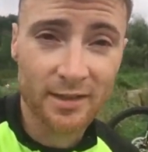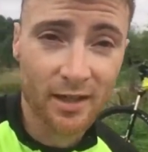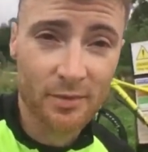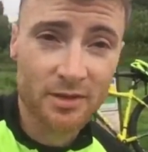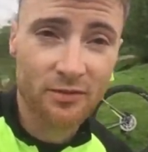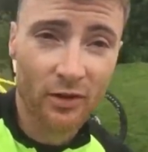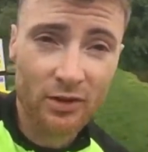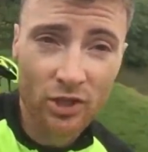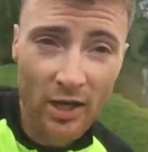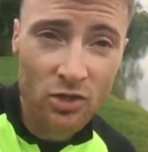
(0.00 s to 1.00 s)
Um, it's a very
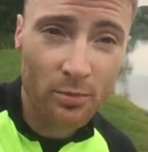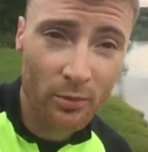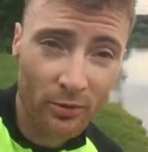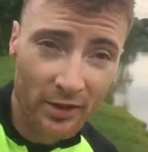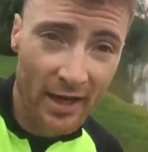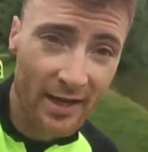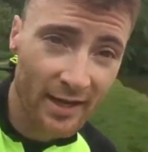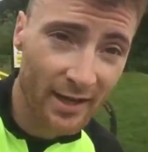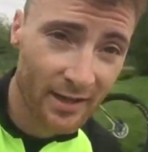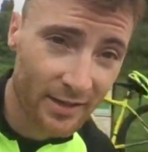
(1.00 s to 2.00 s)
changeable day
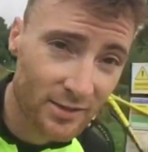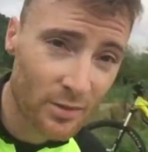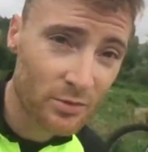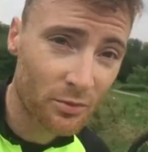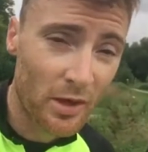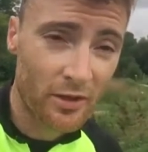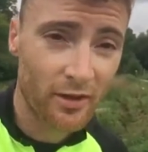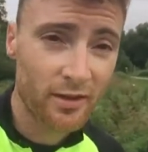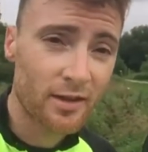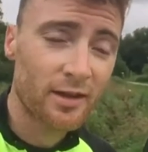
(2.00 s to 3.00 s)
here in terms of
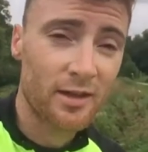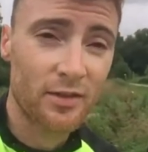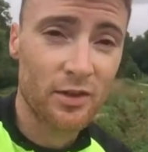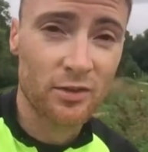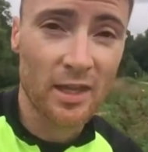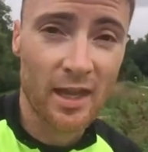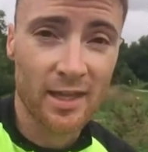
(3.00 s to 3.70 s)
weather in the UK.